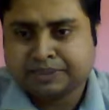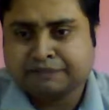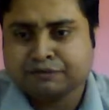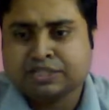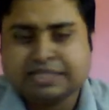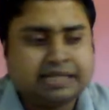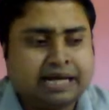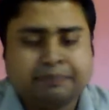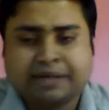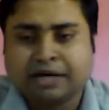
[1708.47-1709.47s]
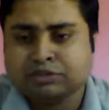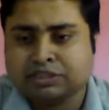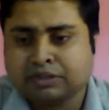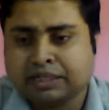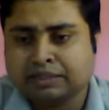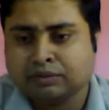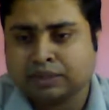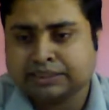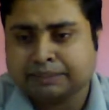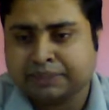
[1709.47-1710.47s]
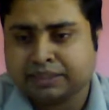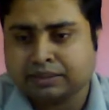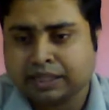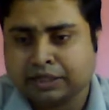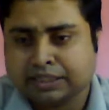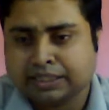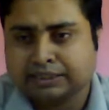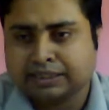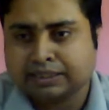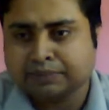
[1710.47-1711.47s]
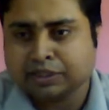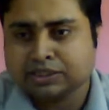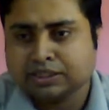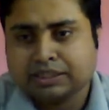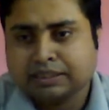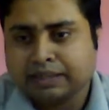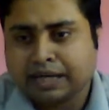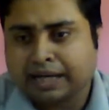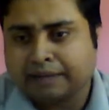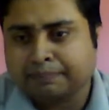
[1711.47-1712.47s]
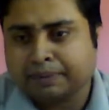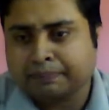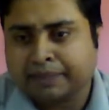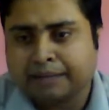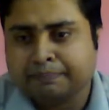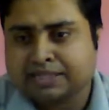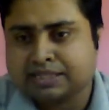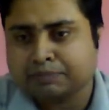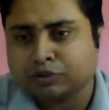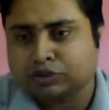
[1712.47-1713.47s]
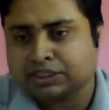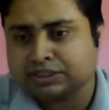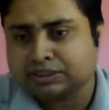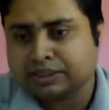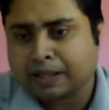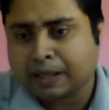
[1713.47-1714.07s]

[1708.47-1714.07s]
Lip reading: If you still have doubts, you can WhatsApp me. I'll clear there because I may have missed some questions.